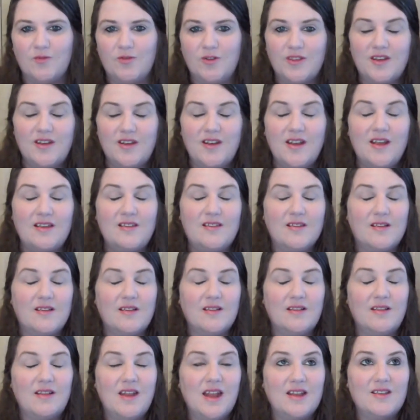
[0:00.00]
for the
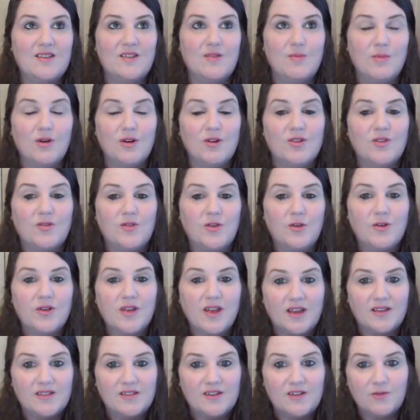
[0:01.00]
next merciful
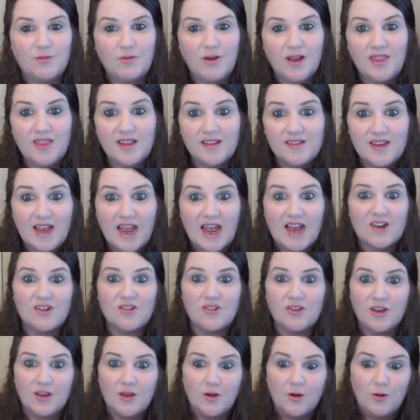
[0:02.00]
gust of wind that's
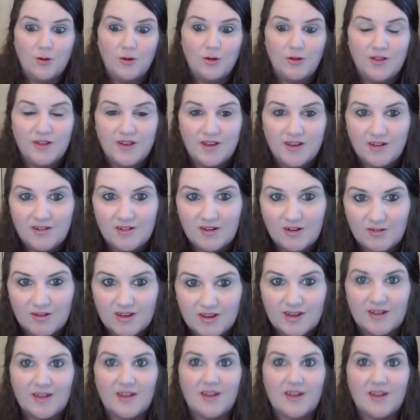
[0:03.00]
actually cool and you don't get,